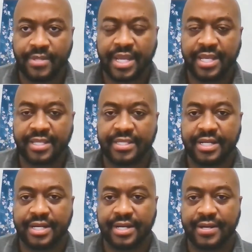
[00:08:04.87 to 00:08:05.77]
it's
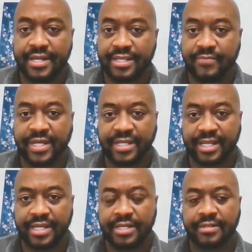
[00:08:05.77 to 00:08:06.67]
a big
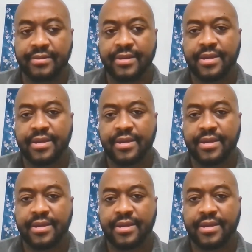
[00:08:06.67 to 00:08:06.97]
deal.